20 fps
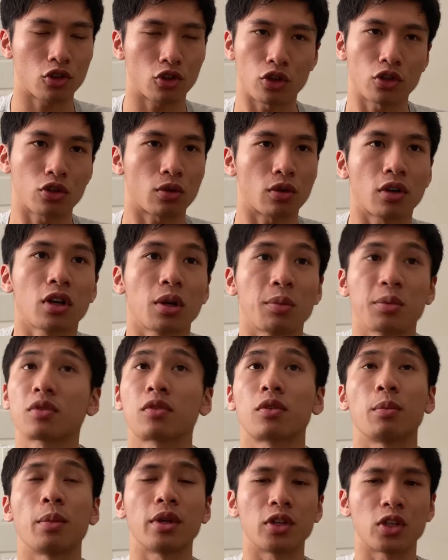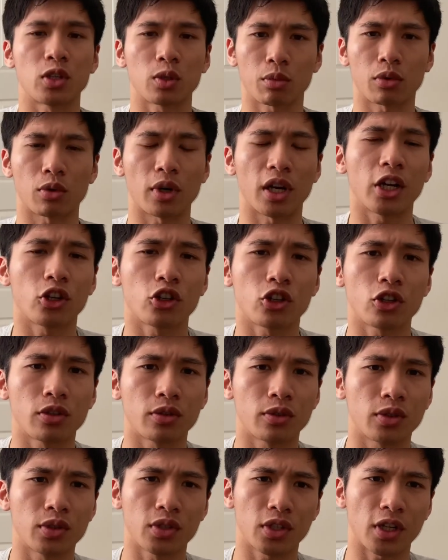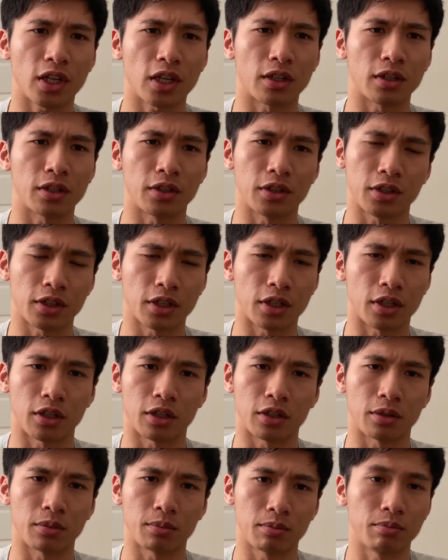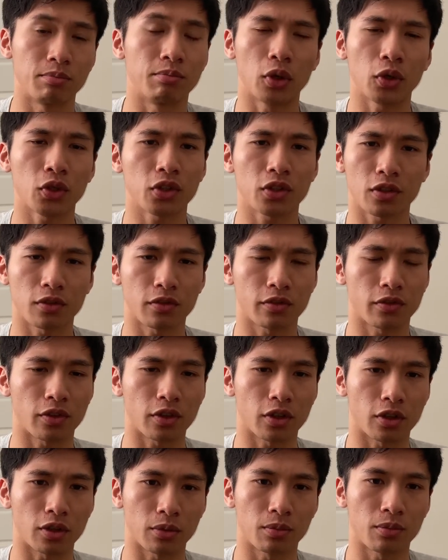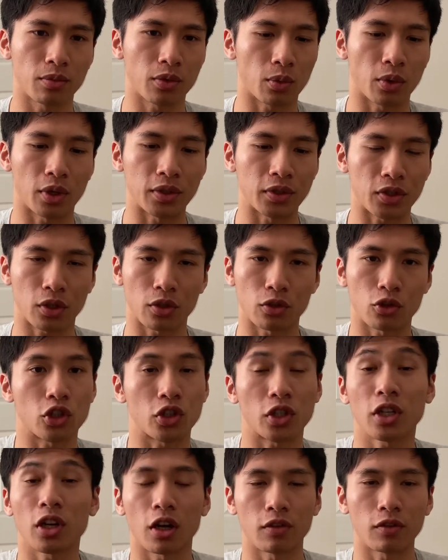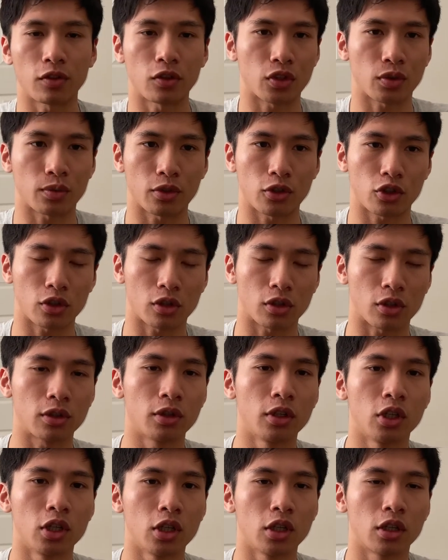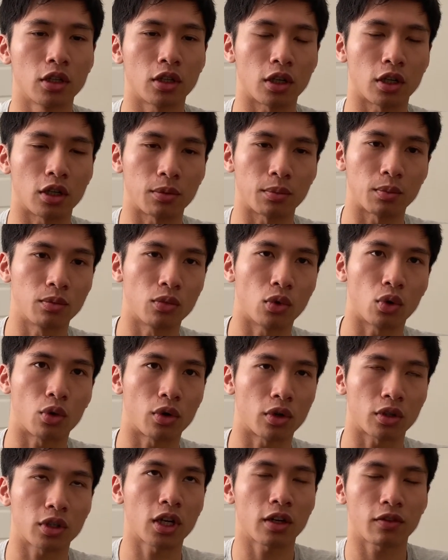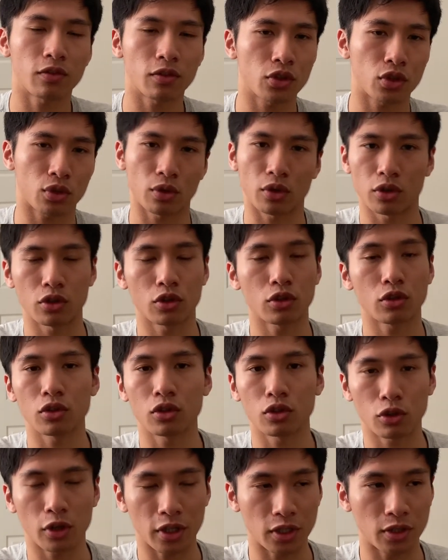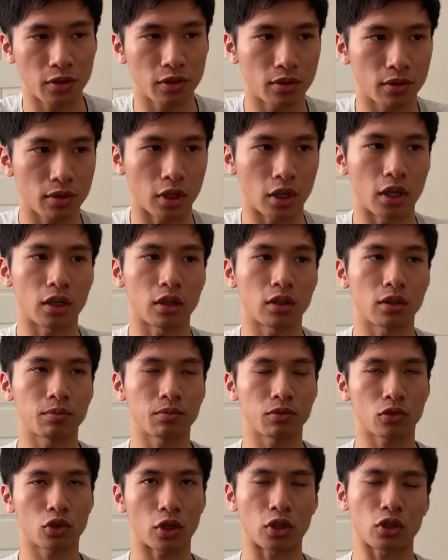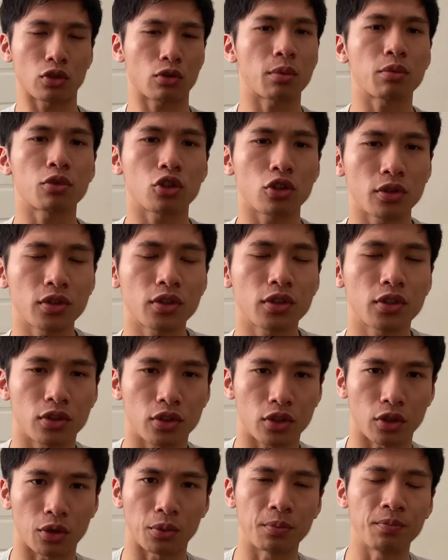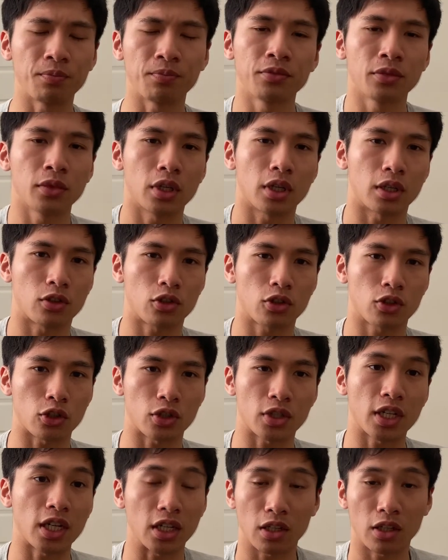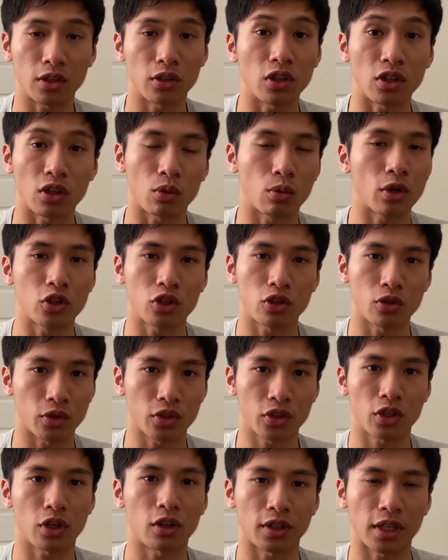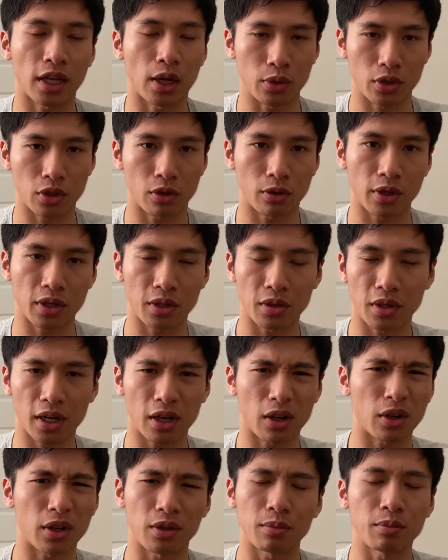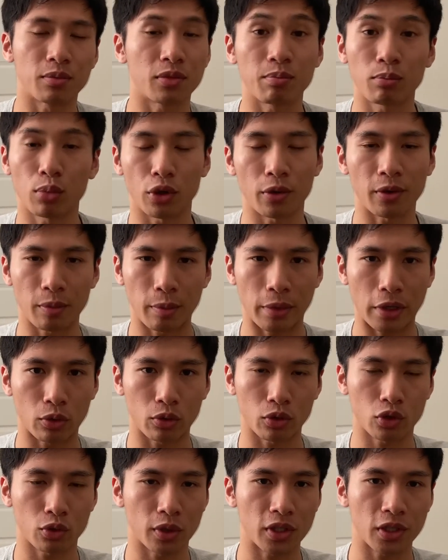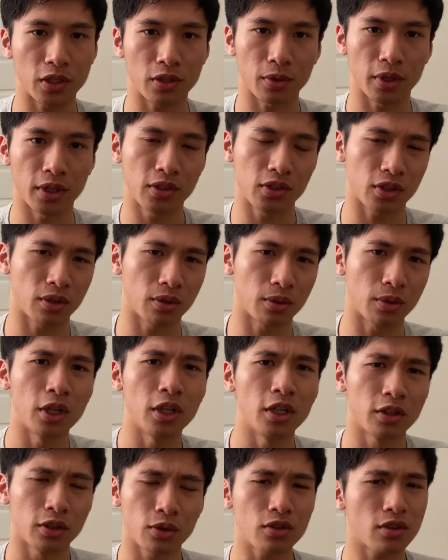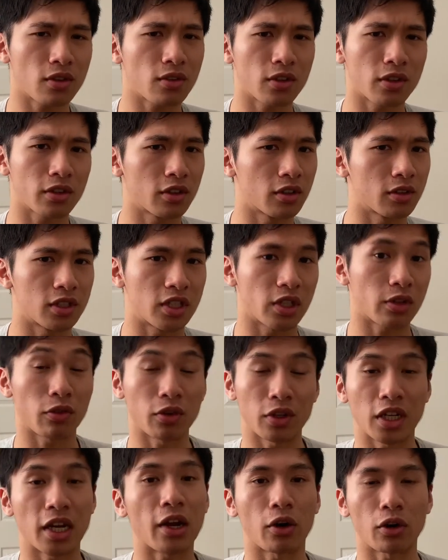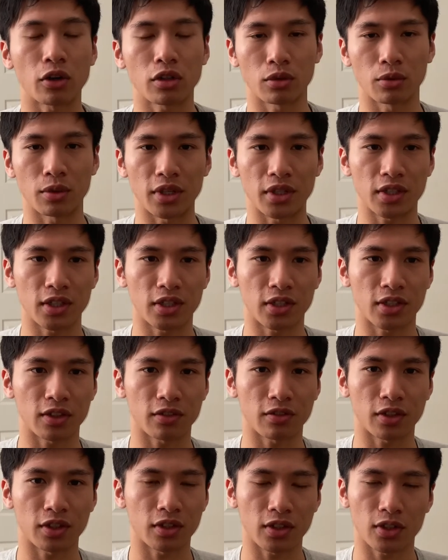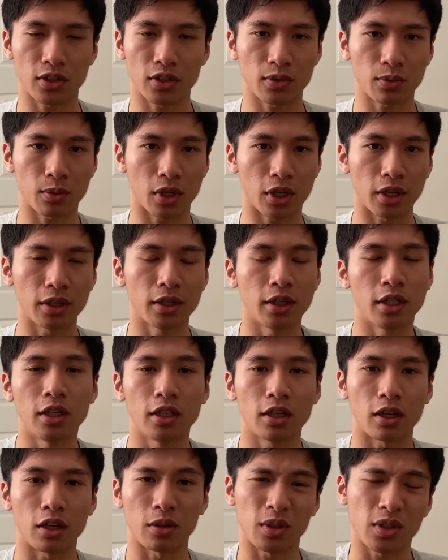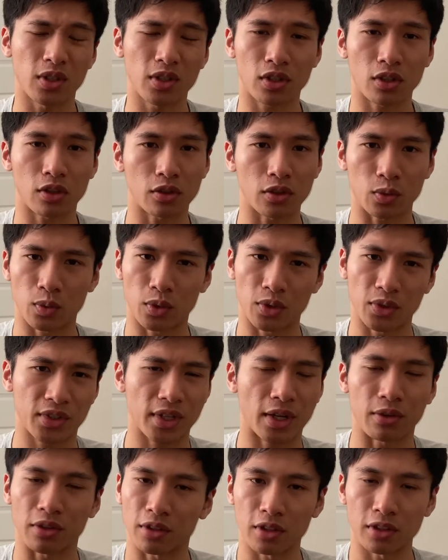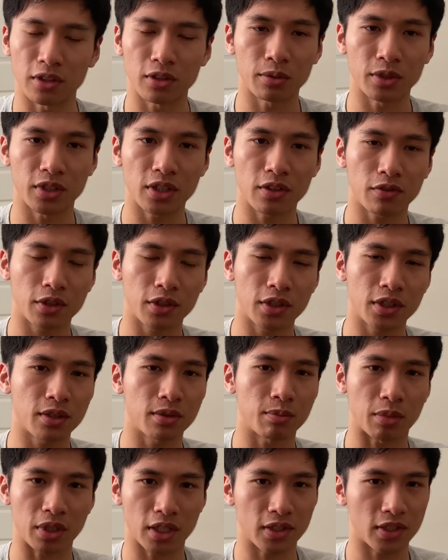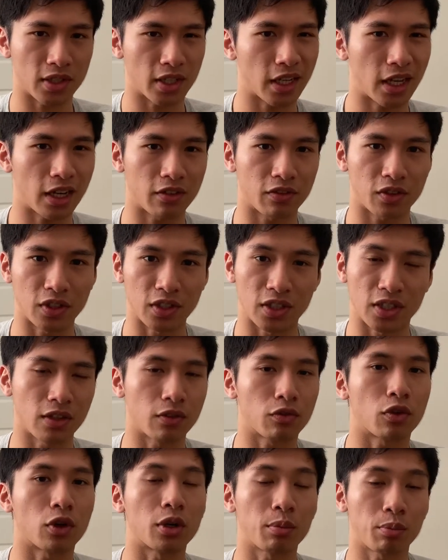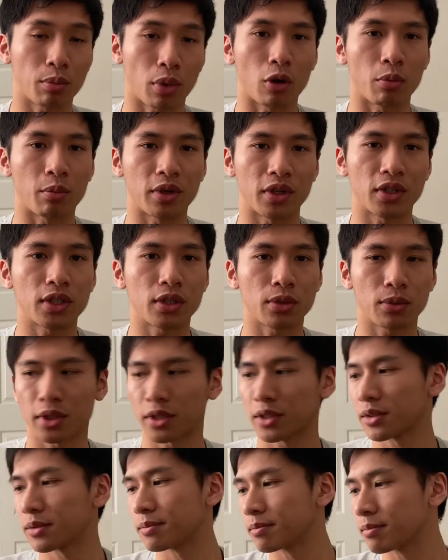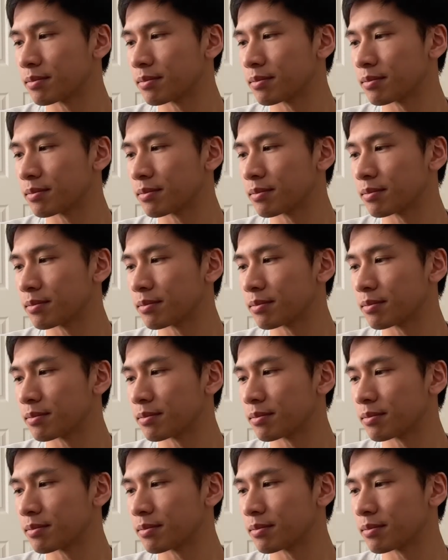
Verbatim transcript: just sort of comes from inspirations and uh, most of the the ones are just covers, which are um, or covers or trans, uh, transcriptions. So it's just taking the original song that was already there and putting my own twist to it. So those are the different characteristics of it. This is why uh, these songs will sound a little different because they have a different purpose to it.